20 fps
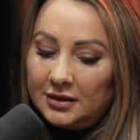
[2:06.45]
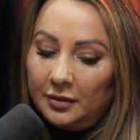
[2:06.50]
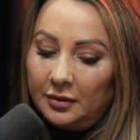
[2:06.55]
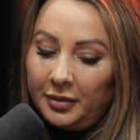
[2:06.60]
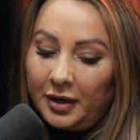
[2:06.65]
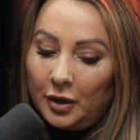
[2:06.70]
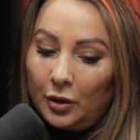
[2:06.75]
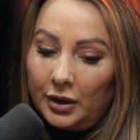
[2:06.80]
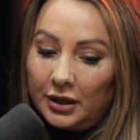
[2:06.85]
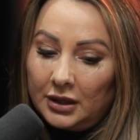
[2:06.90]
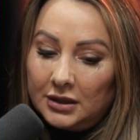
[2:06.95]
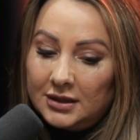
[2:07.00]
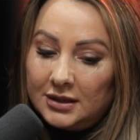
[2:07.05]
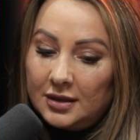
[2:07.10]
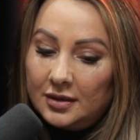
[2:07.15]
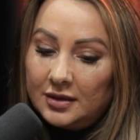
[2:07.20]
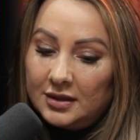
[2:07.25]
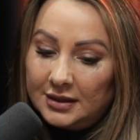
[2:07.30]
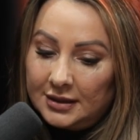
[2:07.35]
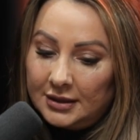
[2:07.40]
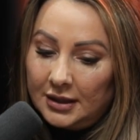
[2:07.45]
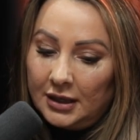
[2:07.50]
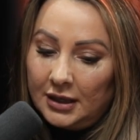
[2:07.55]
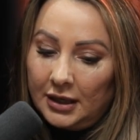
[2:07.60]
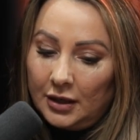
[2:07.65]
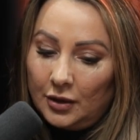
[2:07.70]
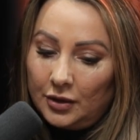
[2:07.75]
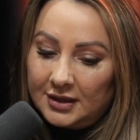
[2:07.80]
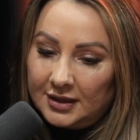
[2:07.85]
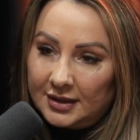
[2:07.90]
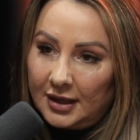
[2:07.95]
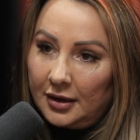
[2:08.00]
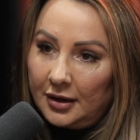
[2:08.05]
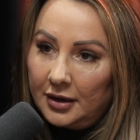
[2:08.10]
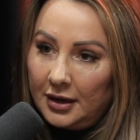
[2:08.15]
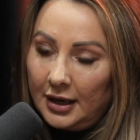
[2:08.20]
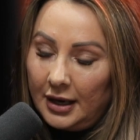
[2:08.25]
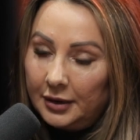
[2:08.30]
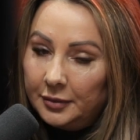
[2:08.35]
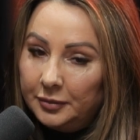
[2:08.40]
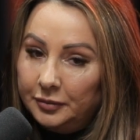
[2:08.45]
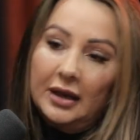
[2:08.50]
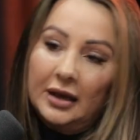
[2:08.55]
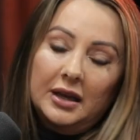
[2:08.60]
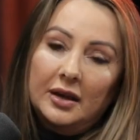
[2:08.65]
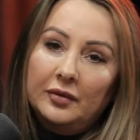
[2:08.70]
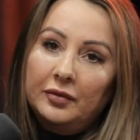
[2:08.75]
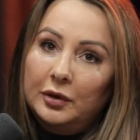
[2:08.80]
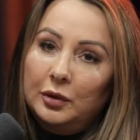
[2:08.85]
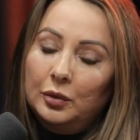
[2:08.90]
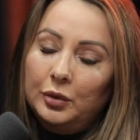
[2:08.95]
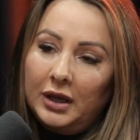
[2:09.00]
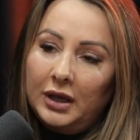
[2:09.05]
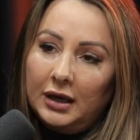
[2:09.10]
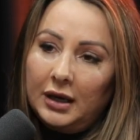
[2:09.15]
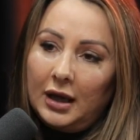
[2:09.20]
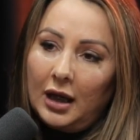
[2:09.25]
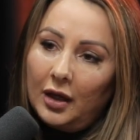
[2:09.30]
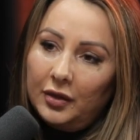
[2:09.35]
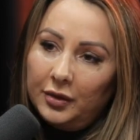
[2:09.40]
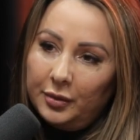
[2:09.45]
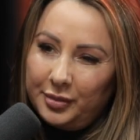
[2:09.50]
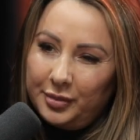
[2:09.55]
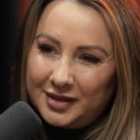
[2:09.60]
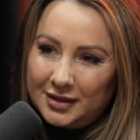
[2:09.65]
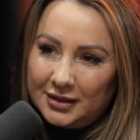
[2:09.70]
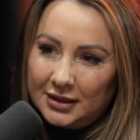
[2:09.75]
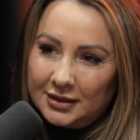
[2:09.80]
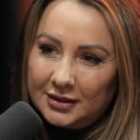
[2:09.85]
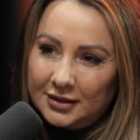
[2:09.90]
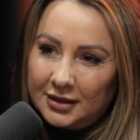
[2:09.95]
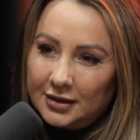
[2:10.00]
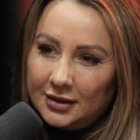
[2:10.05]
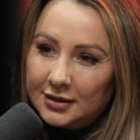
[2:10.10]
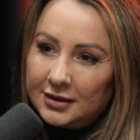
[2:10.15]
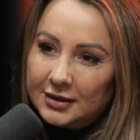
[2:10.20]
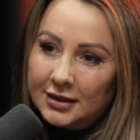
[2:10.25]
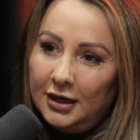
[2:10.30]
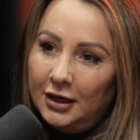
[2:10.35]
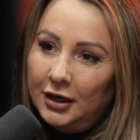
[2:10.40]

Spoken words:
I've been going into the city on a Saturday and even looking at other businesses,